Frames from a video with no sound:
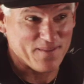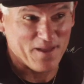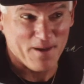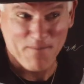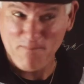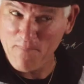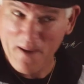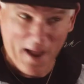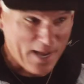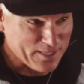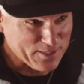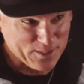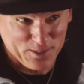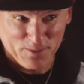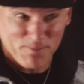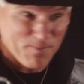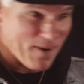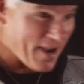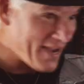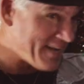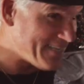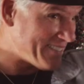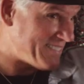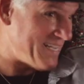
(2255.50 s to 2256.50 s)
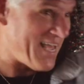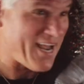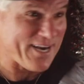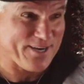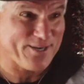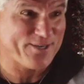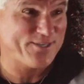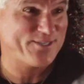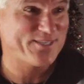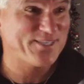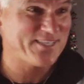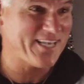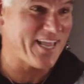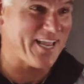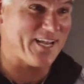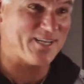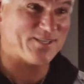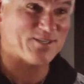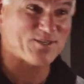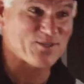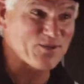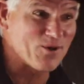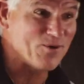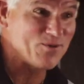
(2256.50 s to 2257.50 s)
I'm Pastor Mike Decker saying
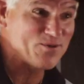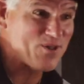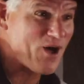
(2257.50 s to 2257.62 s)
so